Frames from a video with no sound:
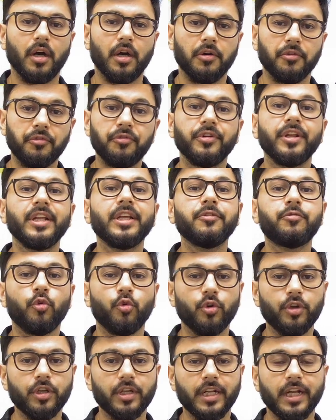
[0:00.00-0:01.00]
free food
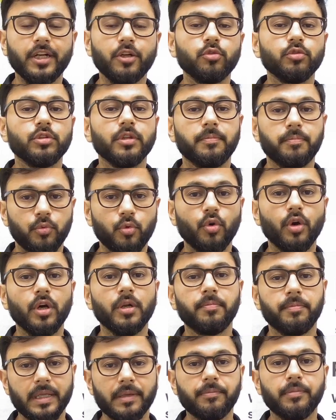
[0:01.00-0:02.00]
grain to the poor
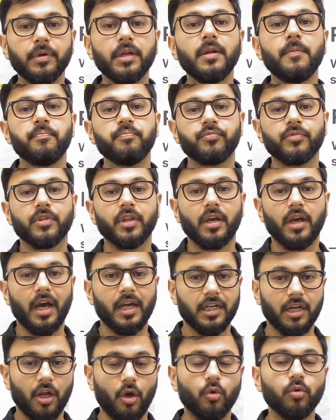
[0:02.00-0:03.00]
people
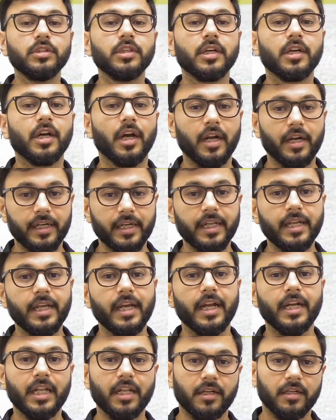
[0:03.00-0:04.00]
around the country
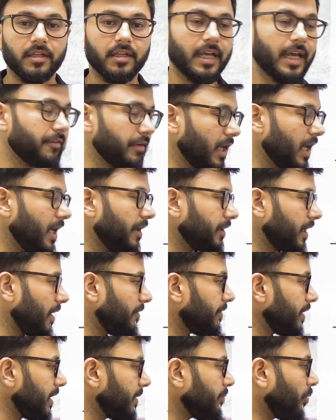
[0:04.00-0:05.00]
at every
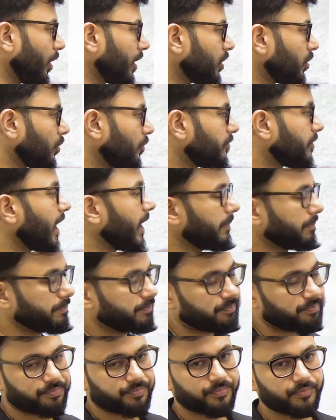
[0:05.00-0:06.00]
point of time.
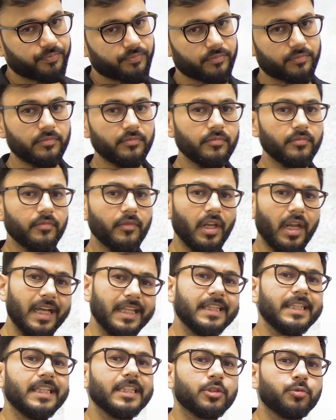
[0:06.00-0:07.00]
And
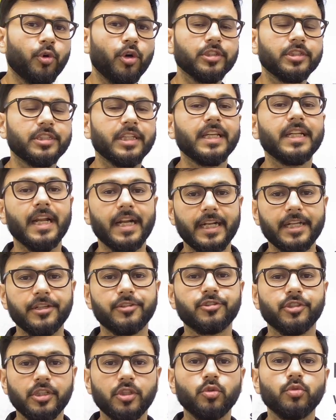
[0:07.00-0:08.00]
this was in
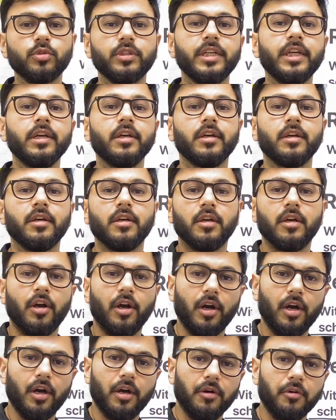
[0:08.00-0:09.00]
addition to the
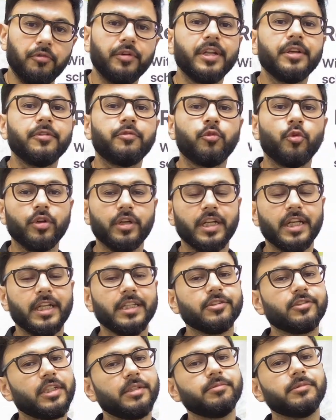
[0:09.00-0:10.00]
free food grain
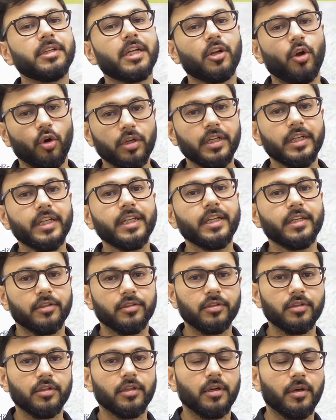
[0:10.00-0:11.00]
scheme that already
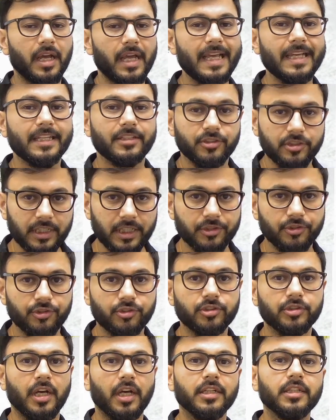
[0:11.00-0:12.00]
exists
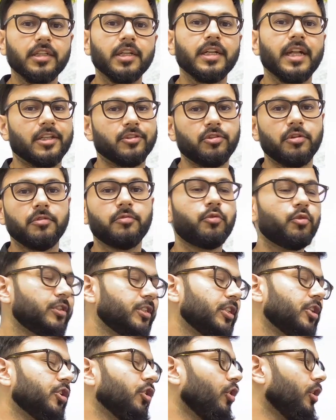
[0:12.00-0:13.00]
under National Food
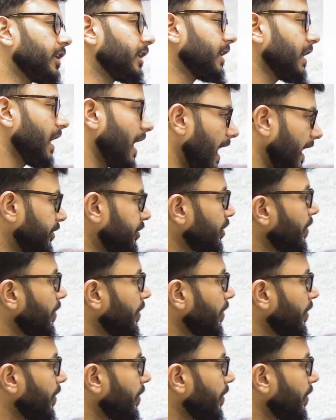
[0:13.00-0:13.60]
Security Act.